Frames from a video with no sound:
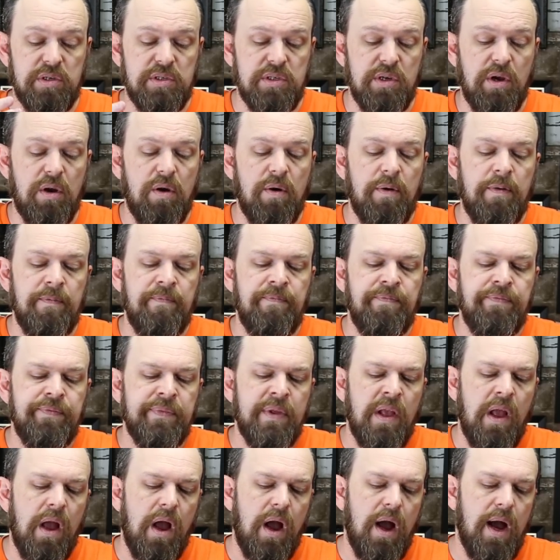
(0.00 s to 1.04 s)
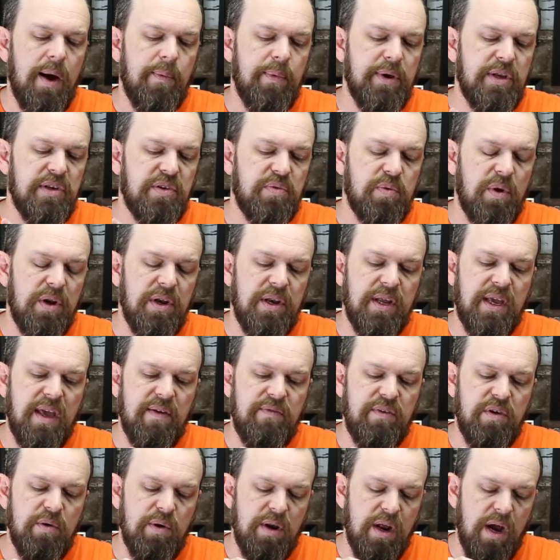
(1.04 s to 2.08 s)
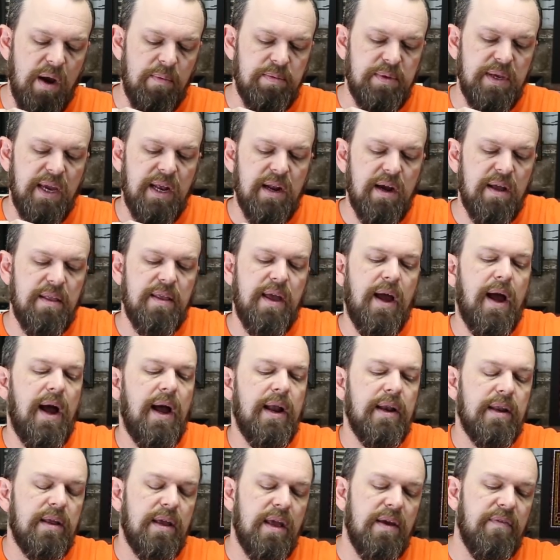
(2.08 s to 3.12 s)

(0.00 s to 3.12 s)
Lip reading: So we just wanted to give you an update on that.